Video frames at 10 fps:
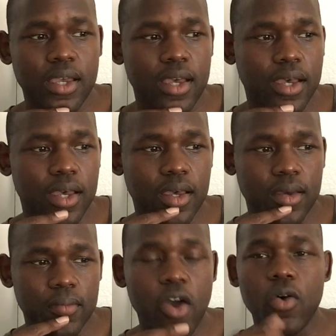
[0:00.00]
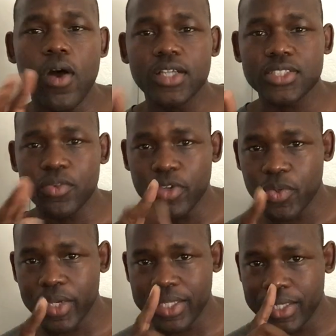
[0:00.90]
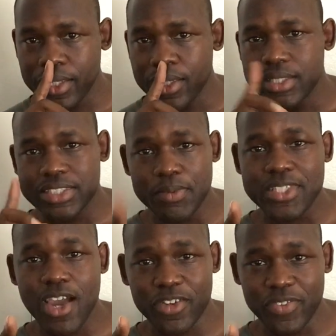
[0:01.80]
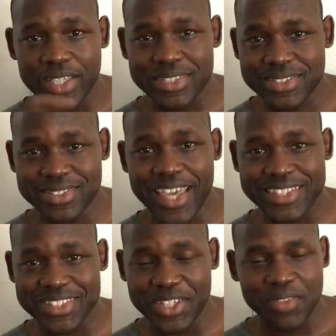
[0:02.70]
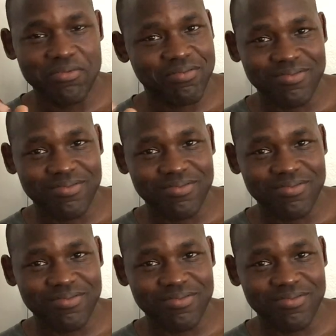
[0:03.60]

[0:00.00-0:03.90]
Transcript: Also, real quickly, cinematography is gangster.